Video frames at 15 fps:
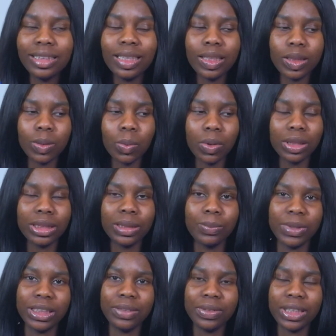this one
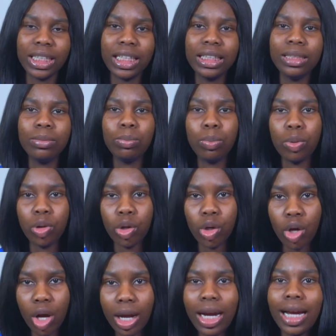specifically
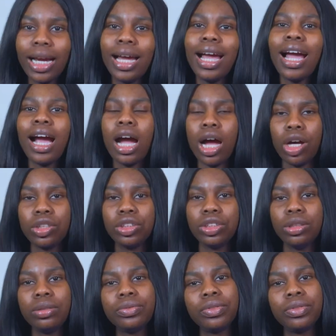blocks calcium